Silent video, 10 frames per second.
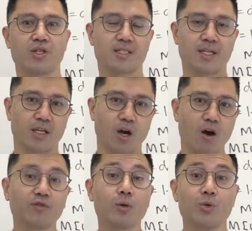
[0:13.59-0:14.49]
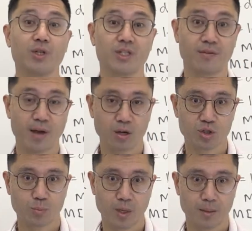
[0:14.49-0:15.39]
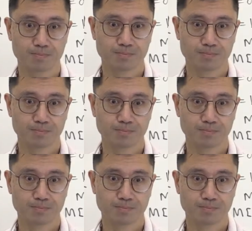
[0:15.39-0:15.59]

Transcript: the study of commutative algebra.